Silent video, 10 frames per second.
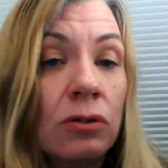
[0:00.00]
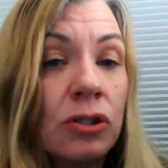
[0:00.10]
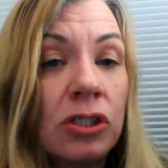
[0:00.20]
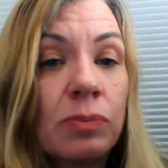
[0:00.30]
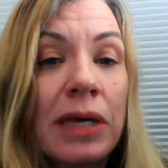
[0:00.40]

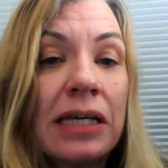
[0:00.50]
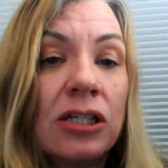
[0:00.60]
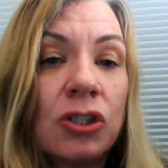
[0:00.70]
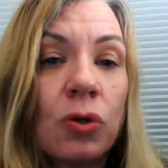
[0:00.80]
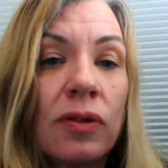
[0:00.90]
just
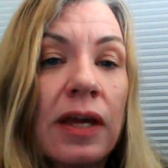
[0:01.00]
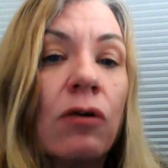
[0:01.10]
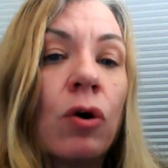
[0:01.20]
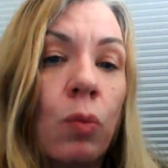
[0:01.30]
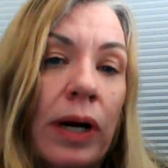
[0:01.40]
making sure
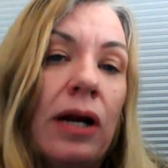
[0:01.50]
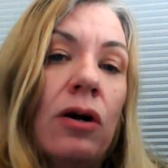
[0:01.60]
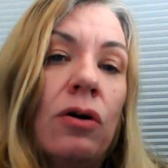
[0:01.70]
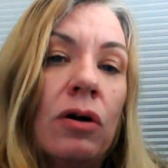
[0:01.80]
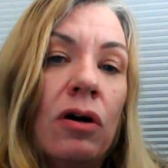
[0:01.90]
they're
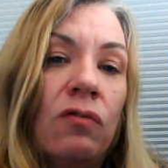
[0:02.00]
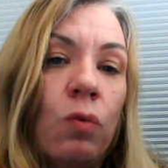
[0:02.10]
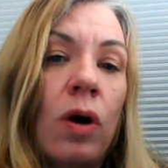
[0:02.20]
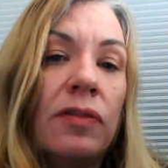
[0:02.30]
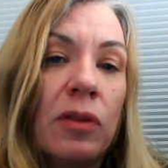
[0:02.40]
aware of
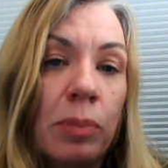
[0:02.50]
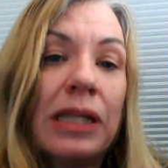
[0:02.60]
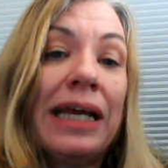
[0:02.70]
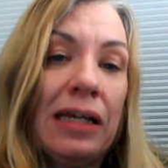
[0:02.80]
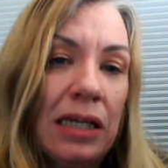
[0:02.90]
what the
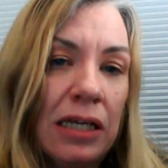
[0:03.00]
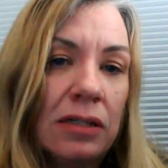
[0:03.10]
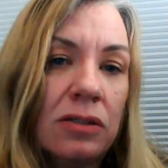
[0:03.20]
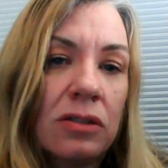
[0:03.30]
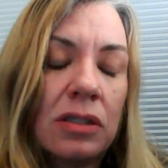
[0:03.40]
plan
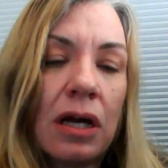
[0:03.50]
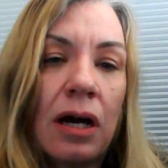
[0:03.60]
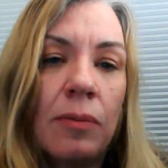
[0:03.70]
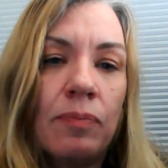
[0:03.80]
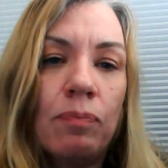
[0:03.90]
is.
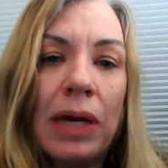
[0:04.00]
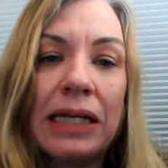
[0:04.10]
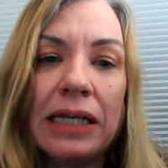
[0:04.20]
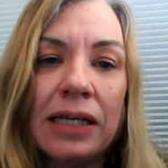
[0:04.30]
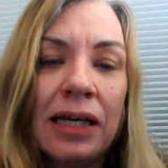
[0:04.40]

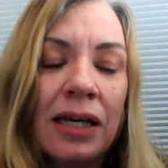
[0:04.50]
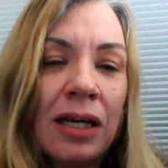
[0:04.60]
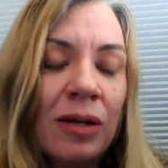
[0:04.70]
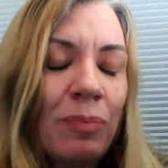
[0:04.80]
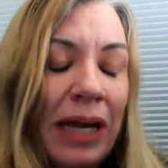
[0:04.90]
Many
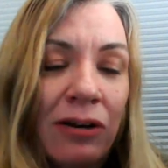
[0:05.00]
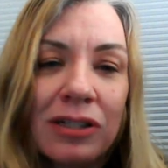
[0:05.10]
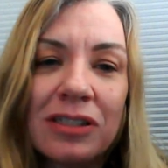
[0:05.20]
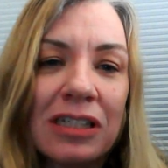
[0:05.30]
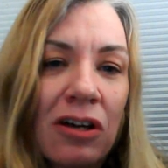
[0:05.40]

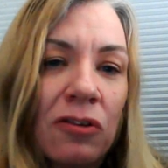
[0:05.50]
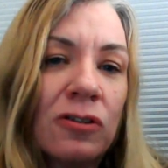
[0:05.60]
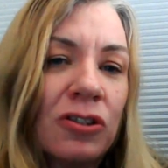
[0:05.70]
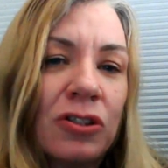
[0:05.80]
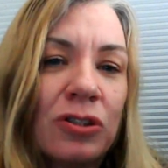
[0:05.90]
parents and
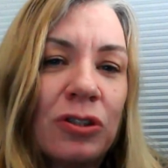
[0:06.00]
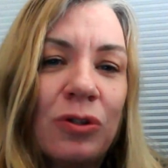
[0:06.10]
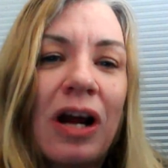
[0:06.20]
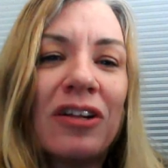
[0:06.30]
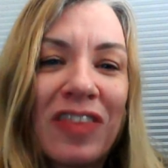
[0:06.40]
others
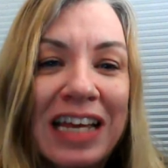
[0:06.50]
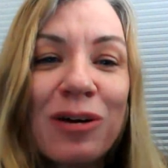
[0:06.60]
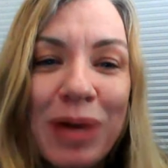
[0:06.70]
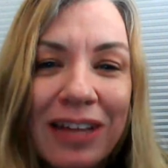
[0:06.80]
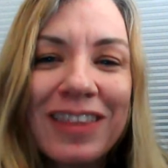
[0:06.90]
do not think
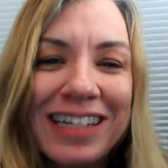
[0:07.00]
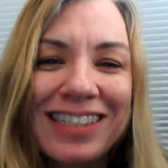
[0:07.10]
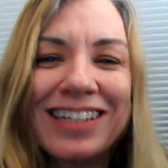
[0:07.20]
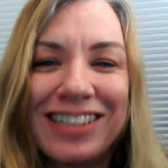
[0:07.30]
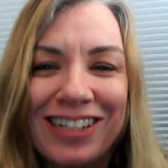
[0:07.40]
about
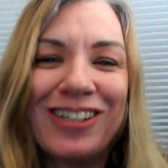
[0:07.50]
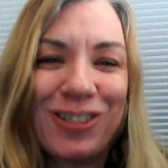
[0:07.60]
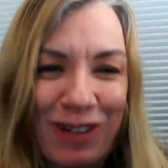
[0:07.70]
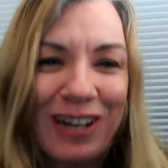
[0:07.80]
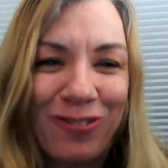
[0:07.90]
this until
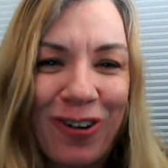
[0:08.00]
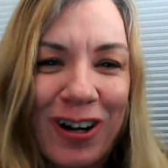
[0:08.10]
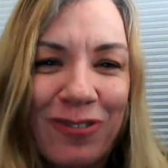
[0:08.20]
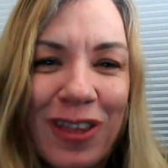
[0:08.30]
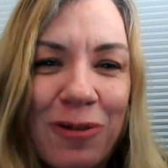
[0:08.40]
it's right in
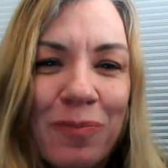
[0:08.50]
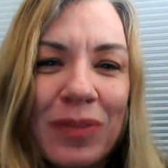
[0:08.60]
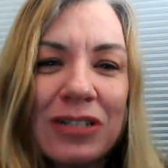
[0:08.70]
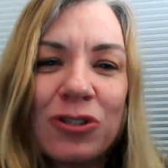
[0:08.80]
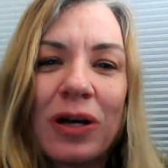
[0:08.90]
front of them.
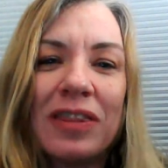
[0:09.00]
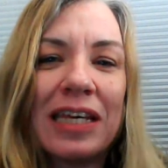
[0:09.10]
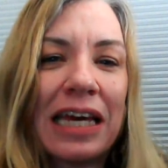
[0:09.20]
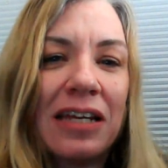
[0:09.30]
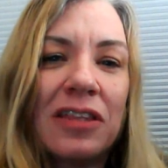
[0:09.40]
So I
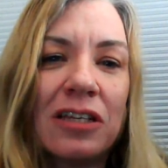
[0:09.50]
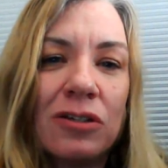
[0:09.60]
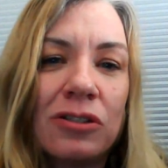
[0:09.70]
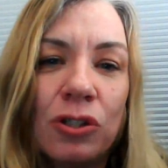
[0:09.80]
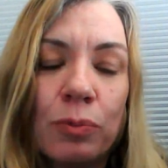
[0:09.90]
think anything you
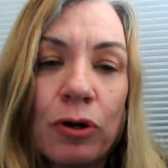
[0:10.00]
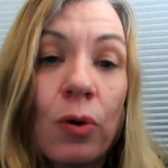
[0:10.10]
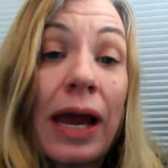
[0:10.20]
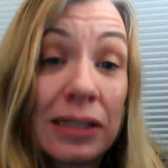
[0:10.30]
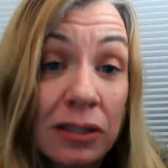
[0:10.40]
can do to
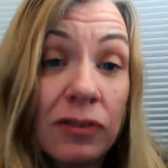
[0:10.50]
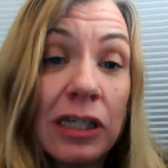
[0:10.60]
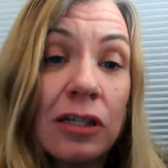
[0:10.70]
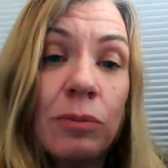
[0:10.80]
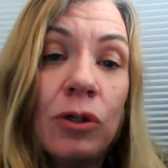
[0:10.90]

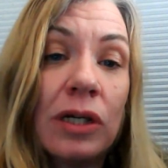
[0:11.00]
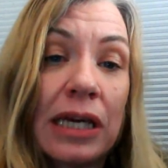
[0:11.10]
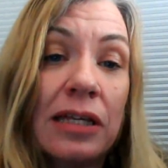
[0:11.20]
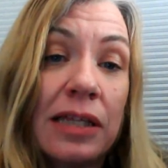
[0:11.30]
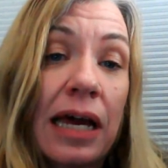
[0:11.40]
proactively
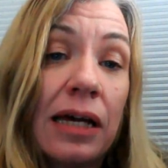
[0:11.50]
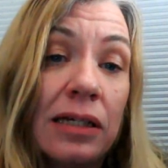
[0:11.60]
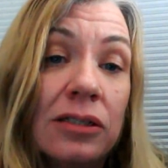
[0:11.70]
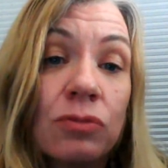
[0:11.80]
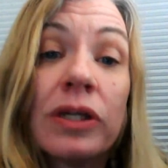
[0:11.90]
communicate
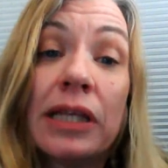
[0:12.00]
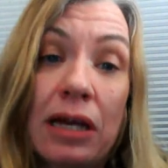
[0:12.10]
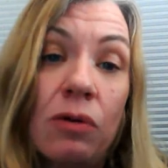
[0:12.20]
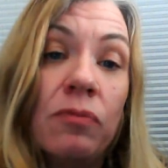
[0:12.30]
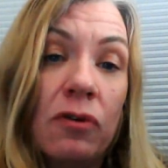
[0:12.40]
that is really
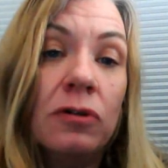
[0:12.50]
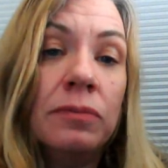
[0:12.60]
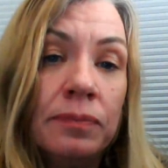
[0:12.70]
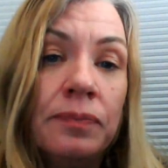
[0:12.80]
helpful.